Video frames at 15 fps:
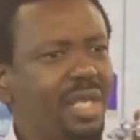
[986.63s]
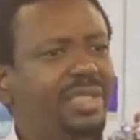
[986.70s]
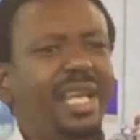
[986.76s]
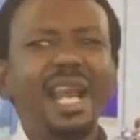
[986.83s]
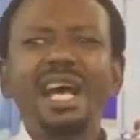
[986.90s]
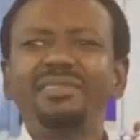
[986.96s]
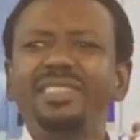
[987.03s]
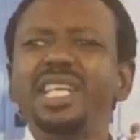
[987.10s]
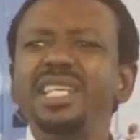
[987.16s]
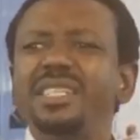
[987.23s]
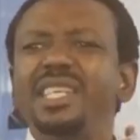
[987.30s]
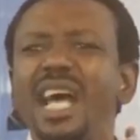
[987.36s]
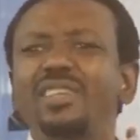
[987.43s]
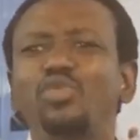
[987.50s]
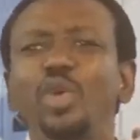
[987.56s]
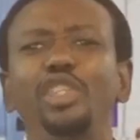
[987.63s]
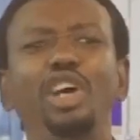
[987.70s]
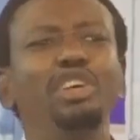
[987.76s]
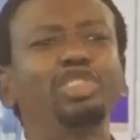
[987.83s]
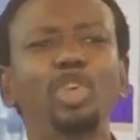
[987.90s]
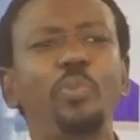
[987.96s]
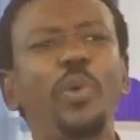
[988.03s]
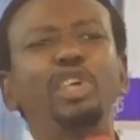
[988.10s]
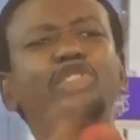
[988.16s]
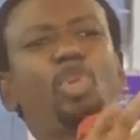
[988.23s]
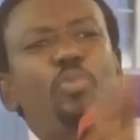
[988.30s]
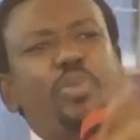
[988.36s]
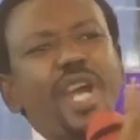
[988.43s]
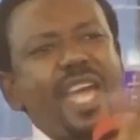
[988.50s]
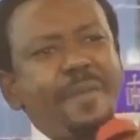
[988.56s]
There are things that we don't supposed
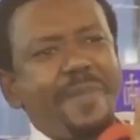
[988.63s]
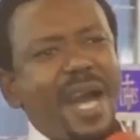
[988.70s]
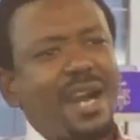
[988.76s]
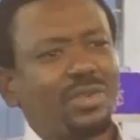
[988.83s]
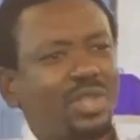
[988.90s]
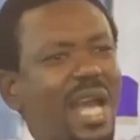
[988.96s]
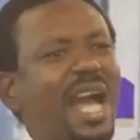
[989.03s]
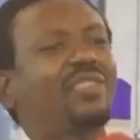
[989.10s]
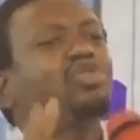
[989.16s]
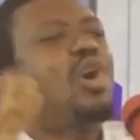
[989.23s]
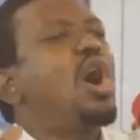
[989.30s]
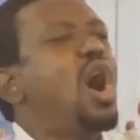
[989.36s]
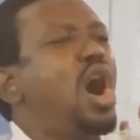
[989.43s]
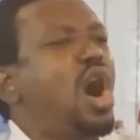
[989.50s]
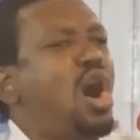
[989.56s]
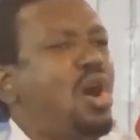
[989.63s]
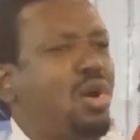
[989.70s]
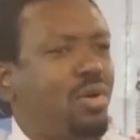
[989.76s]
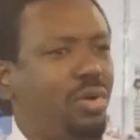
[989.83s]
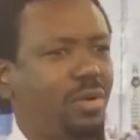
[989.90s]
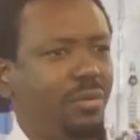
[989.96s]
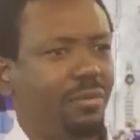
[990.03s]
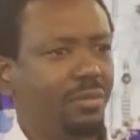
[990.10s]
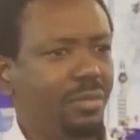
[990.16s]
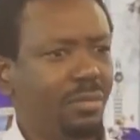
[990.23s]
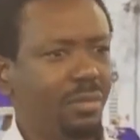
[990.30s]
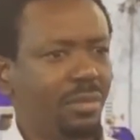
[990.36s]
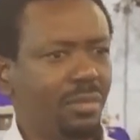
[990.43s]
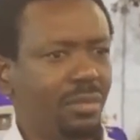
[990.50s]
to pray about at all.